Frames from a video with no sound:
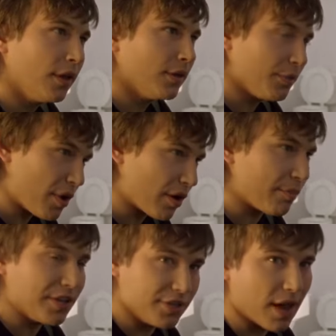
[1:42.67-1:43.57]
Well, part of
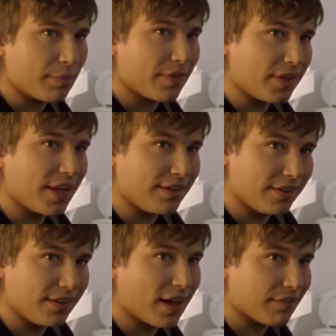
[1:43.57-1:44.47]
my job at the
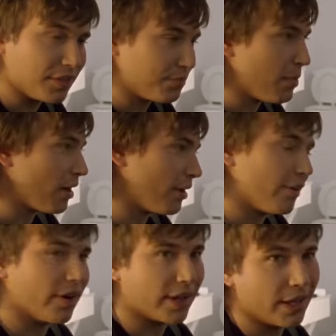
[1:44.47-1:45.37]
ATF is
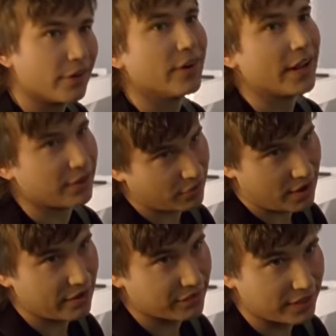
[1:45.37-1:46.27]
monitoring internet
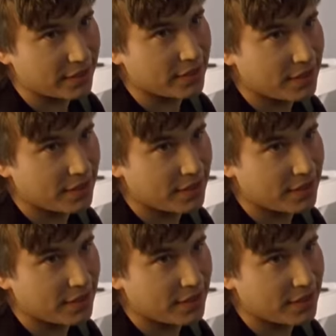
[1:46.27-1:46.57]
traffic.